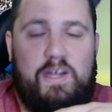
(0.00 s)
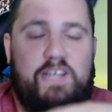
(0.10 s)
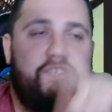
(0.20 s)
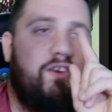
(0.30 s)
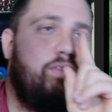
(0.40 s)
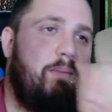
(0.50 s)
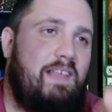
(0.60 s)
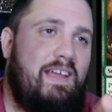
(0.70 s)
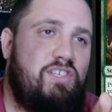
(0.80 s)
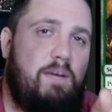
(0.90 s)
So if you make
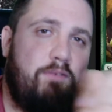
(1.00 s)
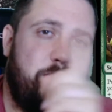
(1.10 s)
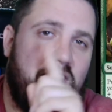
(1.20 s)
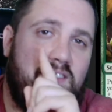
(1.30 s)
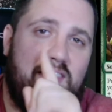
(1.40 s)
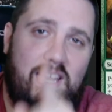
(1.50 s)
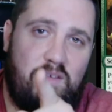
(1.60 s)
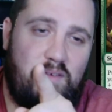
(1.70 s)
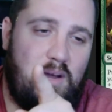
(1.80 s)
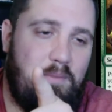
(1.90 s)
that jump for me, thank you
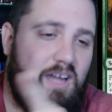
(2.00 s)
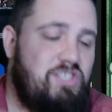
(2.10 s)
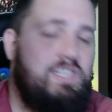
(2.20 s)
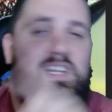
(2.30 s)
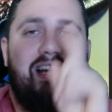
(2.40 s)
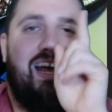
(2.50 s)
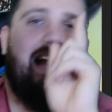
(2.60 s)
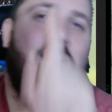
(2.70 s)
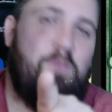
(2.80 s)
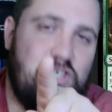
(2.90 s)
very much. And I
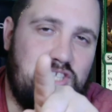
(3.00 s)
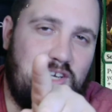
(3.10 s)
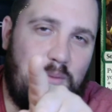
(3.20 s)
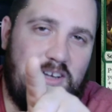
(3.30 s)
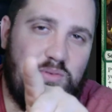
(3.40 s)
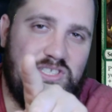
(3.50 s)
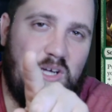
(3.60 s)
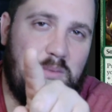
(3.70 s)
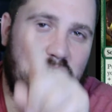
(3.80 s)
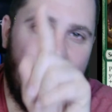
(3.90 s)
appreciate all my Twitch
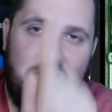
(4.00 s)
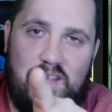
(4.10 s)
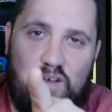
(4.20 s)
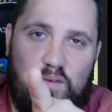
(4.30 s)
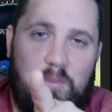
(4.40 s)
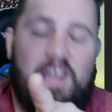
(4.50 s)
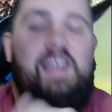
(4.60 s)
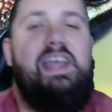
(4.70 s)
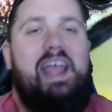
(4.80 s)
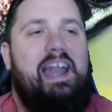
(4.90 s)
homies being there for me
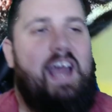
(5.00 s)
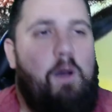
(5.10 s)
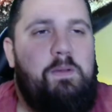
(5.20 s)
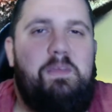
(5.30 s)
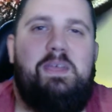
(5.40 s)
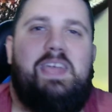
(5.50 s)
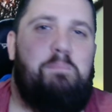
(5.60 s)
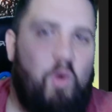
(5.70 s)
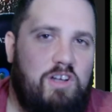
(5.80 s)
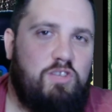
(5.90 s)
and helping me get
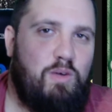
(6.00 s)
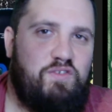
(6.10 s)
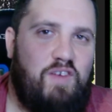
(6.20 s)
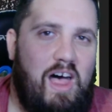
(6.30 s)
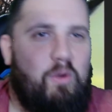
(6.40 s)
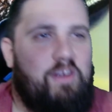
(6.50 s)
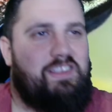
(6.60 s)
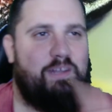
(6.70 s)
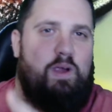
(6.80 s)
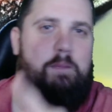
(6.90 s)
more Twitch followers
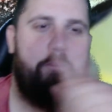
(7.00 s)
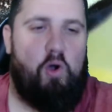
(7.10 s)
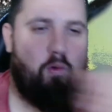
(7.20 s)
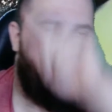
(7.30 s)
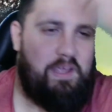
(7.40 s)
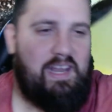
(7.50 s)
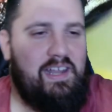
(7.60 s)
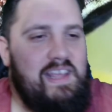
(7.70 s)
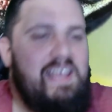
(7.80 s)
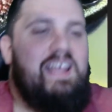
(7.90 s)
than Rip, Pull, Repeat.
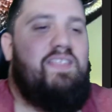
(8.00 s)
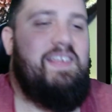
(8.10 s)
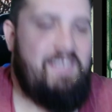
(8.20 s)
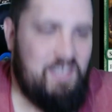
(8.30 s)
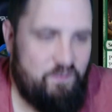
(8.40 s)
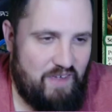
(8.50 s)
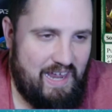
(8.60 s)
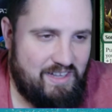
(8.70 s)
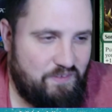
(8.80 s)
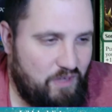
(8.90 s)
This is
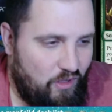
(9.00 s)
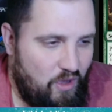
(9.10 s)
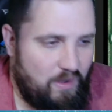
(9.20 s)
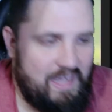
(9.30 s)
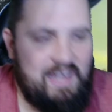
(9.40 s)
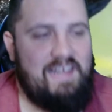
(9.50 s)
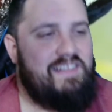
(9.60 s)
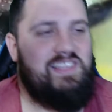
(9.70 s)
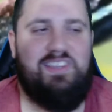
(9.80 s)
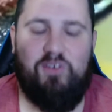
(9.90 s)
Fangs of Colonia. It's a
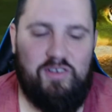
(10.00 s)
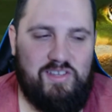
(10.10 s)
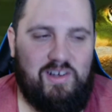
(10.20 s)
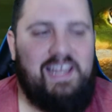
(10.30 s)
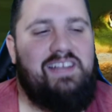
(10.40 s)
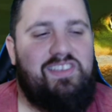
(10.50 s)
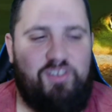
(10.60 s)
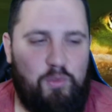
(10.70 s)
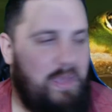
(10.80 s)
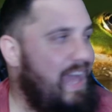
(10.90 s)
sorcery, it's
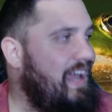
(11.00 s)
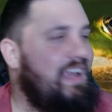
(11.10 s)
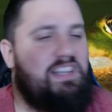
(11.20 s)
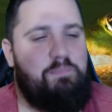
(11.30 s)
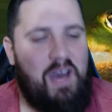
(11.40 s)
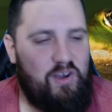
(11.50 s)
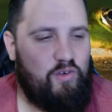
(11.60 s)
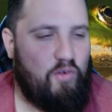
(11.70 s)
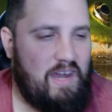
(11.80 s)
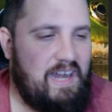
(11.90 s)
2 mana, it's mono
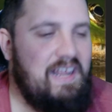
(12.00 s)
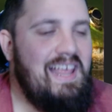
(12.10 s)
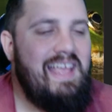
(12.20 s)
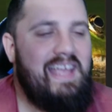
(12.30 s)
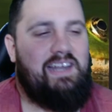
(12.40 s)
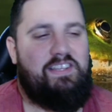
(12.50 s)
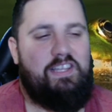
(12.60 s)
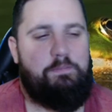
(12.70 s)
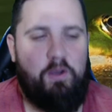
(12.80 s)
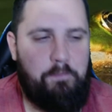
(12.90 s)
green, and it says
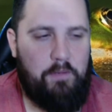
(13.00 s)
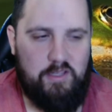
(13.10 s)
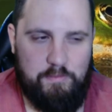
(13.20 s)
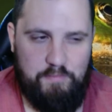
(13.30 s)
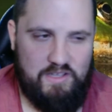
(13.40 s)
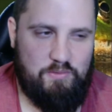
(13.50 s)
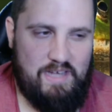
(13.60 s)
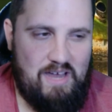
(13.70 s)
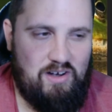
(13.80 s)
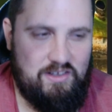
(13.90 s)
put a +1/+1
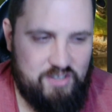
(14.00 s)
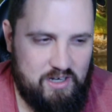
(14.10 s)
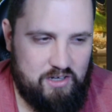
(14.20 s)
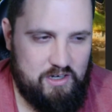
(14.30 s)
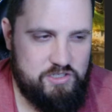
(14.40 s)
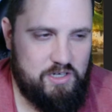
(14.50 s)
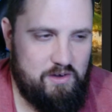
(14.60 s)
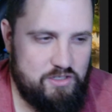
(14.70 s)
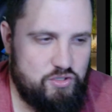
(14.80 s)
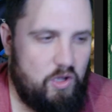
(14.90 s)
counter on target creature you
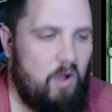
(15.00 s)
control,